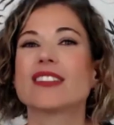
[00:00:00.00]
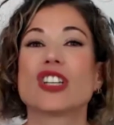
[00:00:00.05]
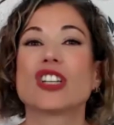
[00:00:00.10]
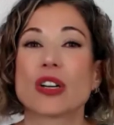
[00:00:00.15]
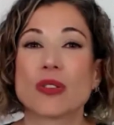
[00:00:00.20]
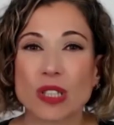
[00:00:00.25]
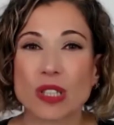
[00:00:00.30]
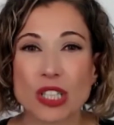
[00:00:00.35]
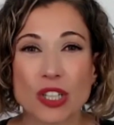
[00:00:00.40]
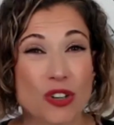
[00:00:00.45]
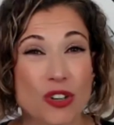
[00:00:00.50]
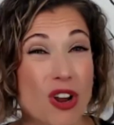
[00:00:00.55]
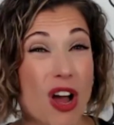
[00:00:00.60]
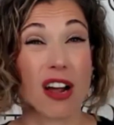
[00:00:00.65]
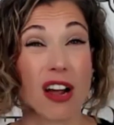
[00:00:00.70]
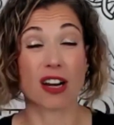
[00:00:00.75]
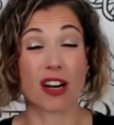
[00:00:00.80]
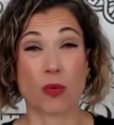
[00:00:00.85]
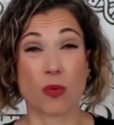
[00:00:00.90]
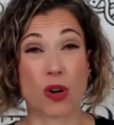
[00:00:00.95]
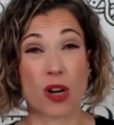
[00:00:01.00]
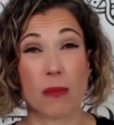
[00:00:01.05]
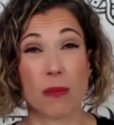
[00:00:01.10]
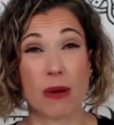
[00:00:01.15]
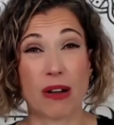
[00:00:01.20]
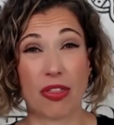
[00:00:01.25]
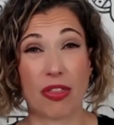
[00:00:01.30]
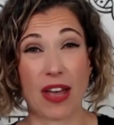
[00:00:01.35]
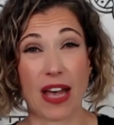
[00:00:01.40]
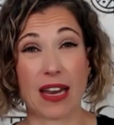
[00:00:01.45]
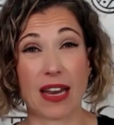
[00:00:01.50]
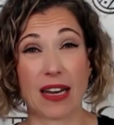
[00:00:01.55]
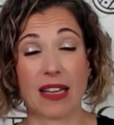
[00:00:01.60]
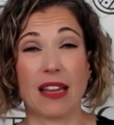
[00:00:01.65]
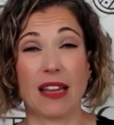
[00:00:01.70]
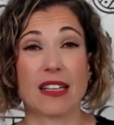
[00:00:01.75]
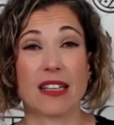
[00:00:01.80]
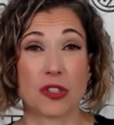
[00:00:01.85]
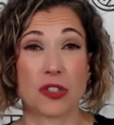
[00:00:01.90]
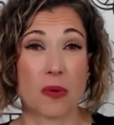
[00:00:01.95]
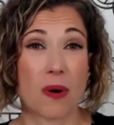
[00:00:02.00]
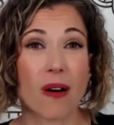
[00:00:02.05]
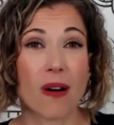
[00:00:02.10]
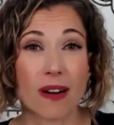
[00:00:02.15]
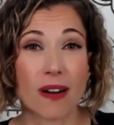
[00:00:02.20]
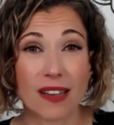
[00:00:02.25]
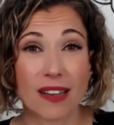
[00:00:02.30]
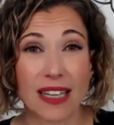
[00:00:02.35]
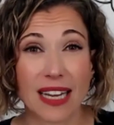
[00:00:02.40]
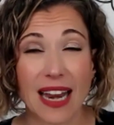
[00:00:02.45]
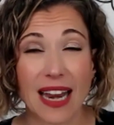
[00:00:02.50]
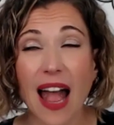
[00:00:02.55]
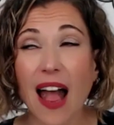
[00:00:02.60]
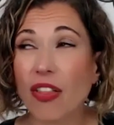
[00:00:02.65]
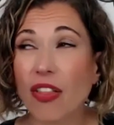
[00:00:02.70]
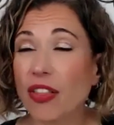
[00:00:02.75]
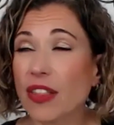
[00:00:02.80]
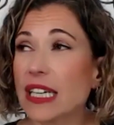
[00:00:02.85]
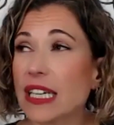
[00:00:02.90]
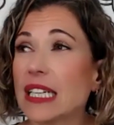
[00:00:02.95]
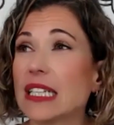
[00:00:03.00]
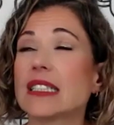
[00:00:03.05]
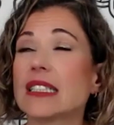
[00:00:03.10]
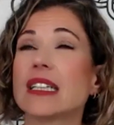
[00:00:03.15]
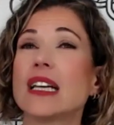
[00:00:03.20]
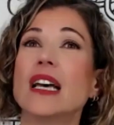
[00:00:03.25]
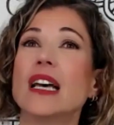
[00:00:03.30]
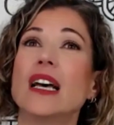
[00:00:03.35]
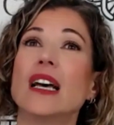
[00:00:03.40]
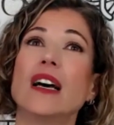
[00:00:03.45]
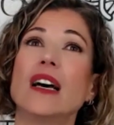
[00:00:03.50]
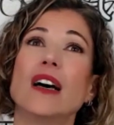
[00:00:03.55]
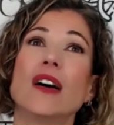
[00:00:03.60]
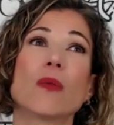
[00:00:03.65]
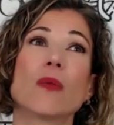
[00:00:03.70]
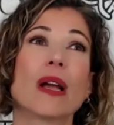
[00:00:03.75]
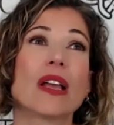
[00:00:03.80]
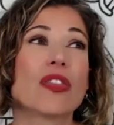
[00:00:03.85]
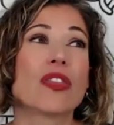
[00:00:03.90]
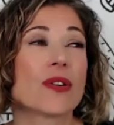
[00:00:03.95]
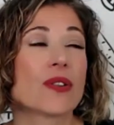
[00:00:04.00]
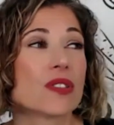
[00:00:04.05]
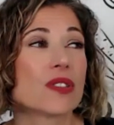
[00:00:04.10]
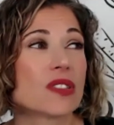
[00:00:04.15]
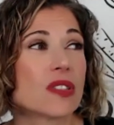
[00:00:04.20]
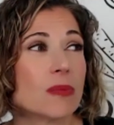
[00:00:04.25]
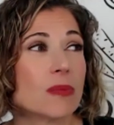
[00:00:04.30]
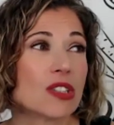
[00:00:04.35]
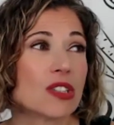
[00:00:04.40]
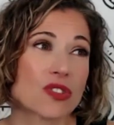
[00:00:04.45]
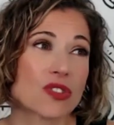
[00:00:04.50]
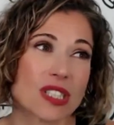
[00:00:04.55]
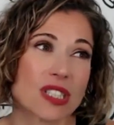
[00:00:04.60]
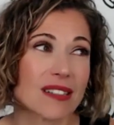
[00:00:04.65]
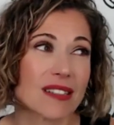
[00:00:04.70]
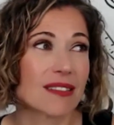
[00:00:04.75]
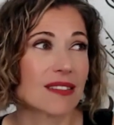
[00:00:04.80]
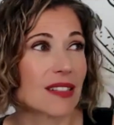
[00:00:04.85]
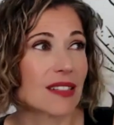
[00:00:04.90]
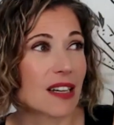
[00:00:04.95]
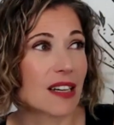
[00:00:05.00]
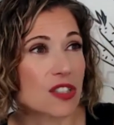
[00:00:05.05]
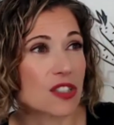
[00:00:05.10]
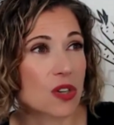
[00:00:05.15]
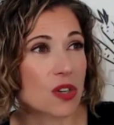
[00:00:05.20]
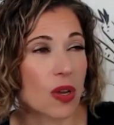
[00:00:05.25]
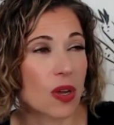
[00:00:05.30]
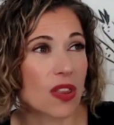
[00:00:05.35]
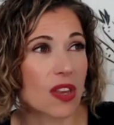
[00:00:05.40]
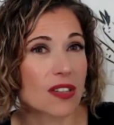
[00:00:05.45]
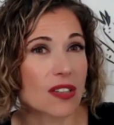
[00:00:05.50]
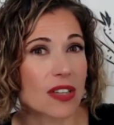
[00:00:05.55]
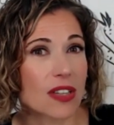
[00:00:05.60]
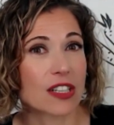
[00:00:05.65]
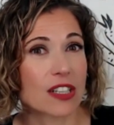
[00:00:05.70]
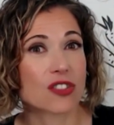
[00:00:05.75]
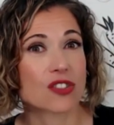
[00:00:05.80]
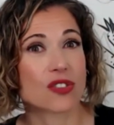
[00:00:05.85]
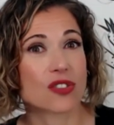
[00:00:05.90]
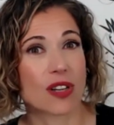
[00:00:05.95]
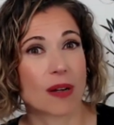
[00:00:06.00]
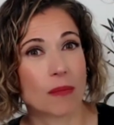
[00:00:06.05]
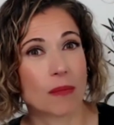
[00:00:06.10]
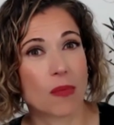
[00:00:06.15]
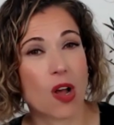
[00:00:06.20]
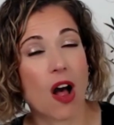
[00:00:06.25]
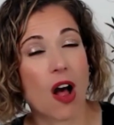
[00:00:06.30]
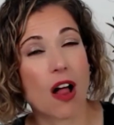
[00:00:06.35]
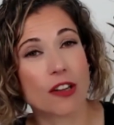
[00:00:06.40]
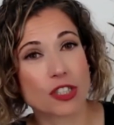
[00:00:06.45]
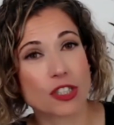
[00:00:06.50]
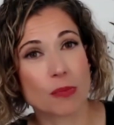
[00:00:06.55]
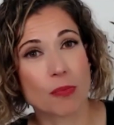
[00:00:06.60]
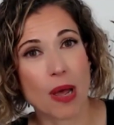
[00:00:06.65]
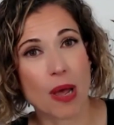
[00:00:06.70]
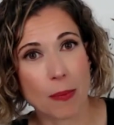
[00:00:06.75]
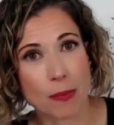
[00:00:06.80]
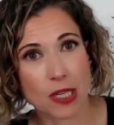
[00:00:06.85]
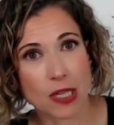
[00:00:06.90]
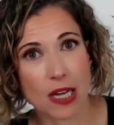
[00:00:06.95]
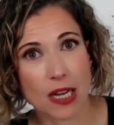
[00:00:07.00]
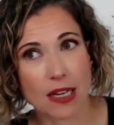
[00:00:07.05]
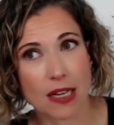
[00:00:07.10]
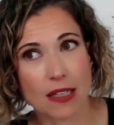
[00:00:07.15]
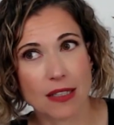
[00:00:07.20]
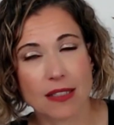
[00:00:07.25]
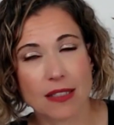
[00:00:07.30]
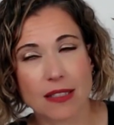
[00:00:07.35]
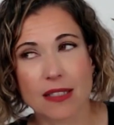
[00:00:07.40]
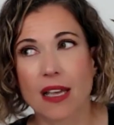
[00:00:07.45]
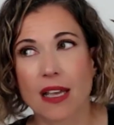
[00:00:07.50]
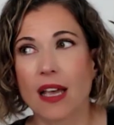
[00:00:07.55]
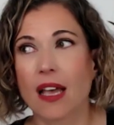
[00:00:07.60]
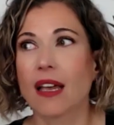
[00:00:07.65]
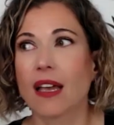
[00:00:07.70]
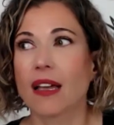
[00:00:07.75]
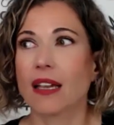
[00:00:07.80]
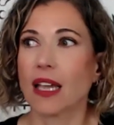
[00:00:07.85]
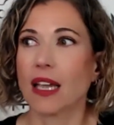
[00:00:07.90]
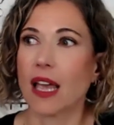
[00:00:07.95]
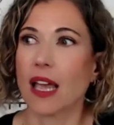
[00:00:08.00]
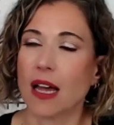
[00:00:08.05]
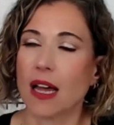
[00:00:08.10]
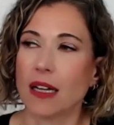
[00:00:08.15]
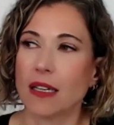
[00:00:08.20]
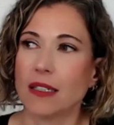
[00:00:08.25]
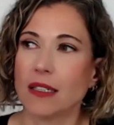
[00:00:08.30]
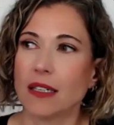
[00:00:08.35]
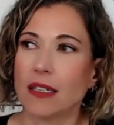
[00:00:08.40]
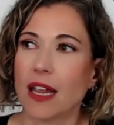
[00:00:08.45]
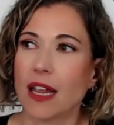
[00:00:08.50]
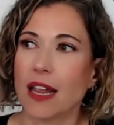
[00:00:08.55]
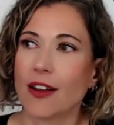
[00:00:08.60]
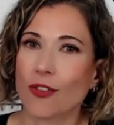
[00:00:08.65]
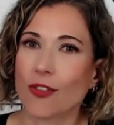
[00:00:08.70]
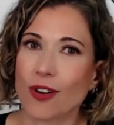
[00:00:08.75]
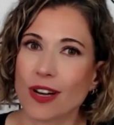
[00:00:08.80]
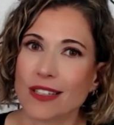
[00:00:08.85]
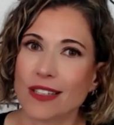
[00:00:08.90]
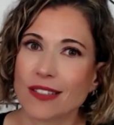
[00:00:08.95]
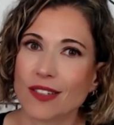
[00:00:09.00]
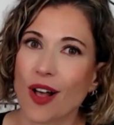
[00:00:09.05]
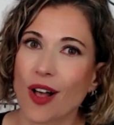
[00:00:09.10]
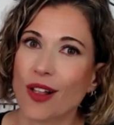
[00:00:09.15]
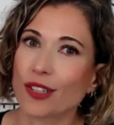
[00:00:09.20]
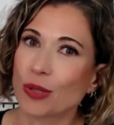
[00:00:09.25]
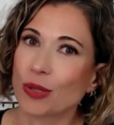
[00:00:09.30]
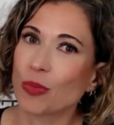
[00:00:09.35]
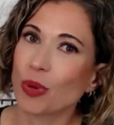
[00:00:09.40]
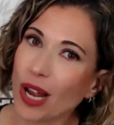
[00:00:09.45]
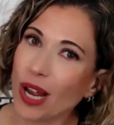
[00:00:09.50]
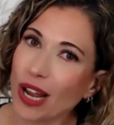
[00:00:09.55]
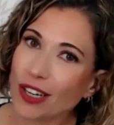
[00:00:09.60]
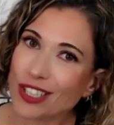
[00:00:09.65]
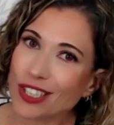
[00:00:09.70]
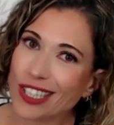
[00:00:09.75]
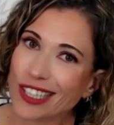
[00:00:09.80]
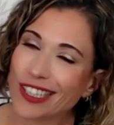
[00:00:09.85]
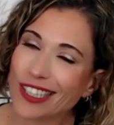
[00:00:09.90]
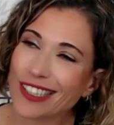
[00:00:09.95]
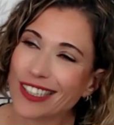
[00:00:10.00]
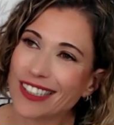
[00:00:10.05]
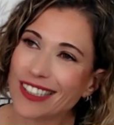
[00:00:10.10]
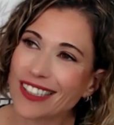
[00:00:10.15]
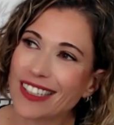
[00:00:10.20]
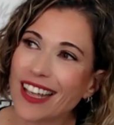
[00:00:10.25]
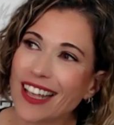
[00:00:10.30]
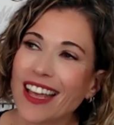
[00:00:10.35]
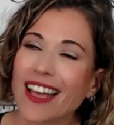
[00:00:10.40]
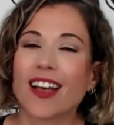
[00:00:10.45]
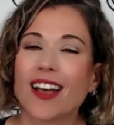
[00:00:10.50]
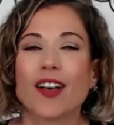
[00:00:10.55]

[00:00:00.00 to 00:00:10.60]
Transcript: Generally, you're not going to worry about that unless you are an elite athlete right? There are some interesting studies showing that like some collagen peptides can increase collagen production,